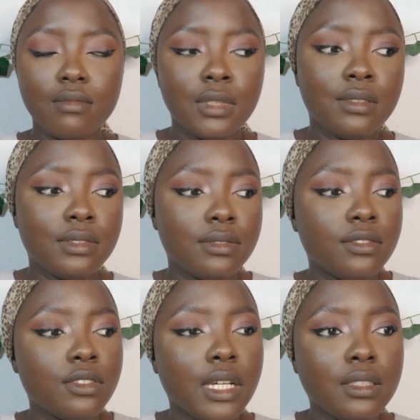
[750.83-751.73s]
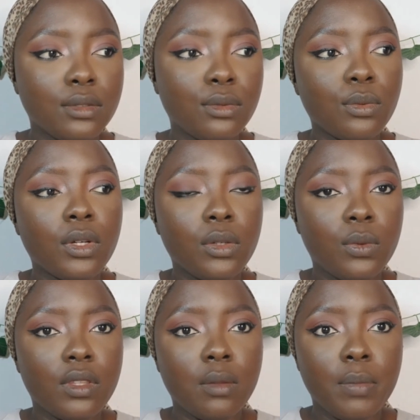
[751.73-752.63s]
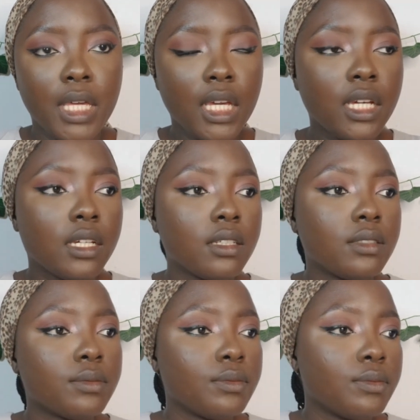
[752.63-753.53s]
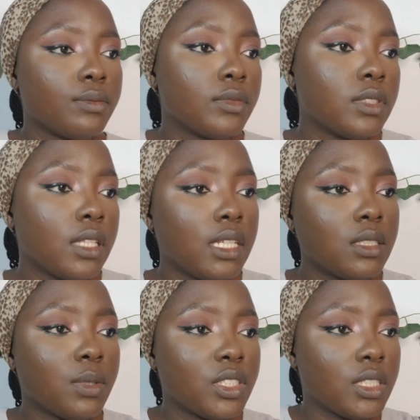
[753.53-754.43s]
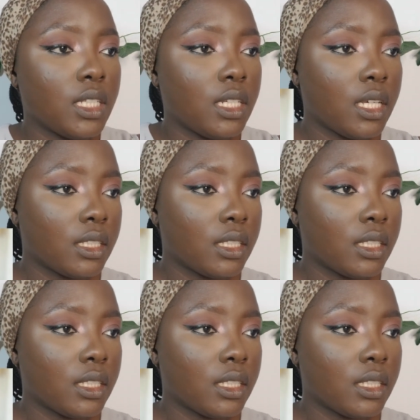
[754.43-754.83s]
I've tried to work with the pink. So let's see what she did next.